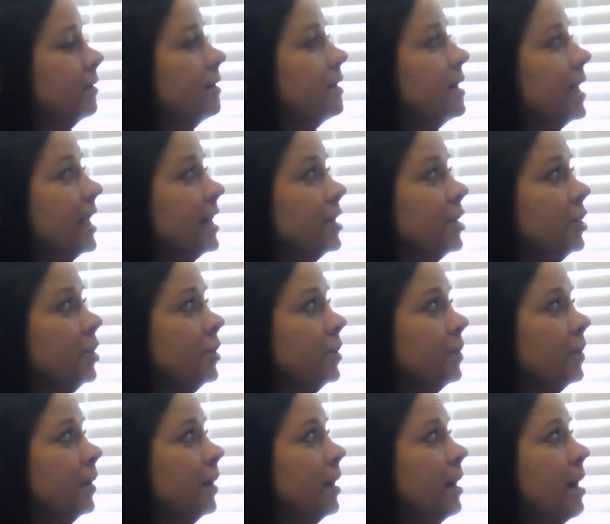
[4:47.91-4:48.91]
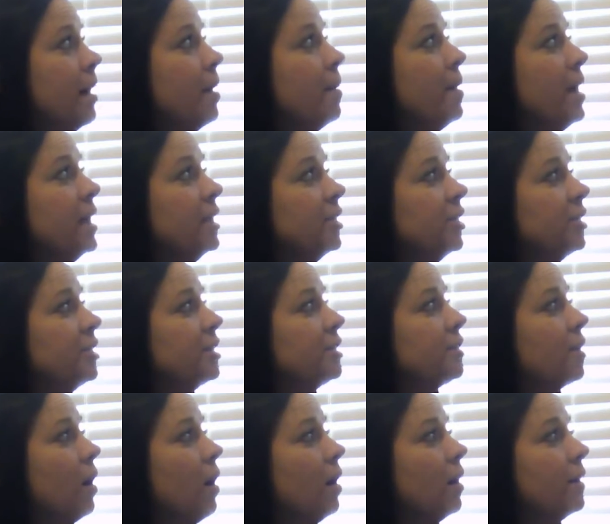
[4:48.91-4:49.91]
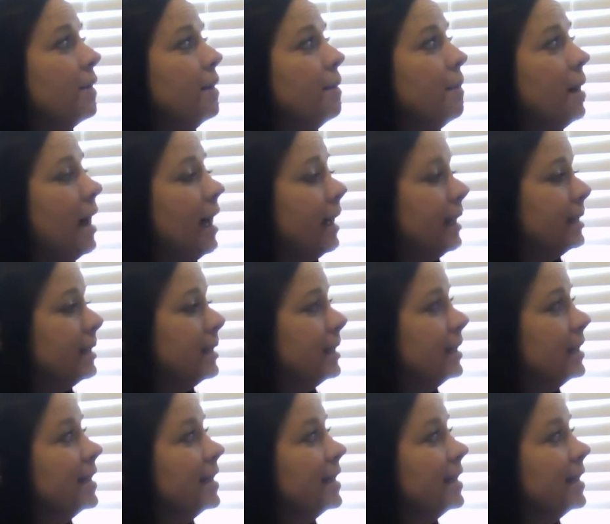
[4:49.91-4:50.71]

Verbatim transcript: Day two, patience is all in the mind.